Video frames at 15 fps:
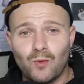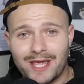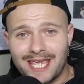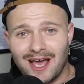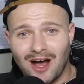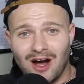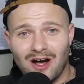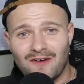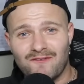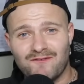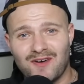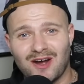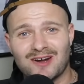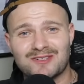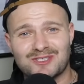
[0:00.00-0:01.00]
We all
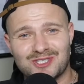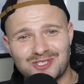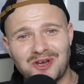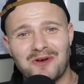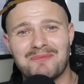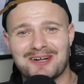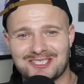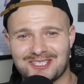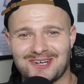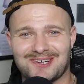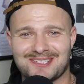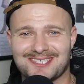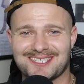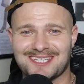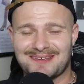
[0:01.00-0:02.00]
fart so much in
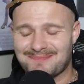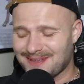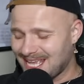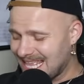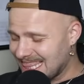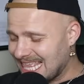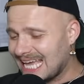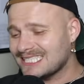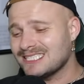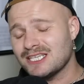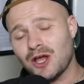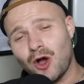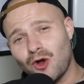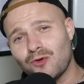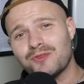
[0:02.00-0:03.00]
our sleep. That's
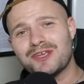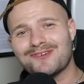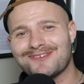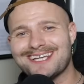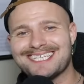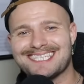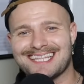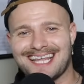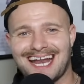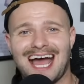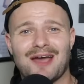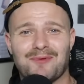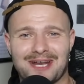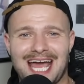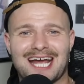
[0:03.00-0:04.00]
the only reason that
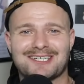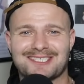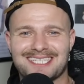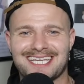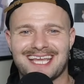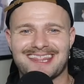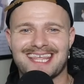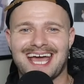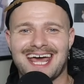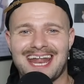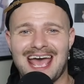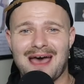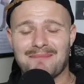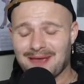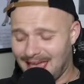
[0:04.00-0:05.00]
I would actually get that
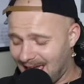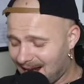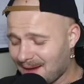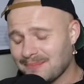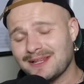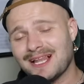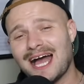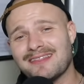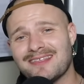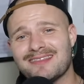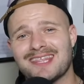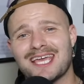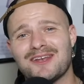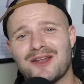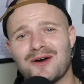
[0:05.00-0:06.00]
app. And I'm glad that
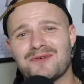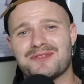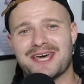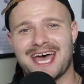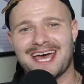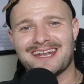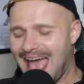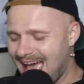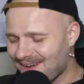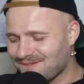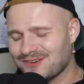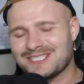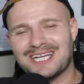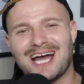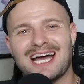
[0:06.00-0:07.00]
they know that.
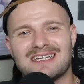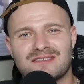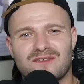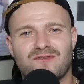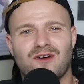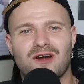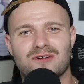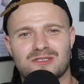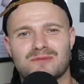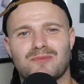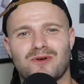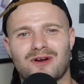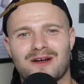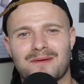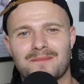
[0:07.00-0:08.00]
Advertise farts
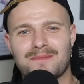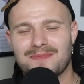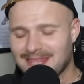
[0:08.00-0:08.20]
more.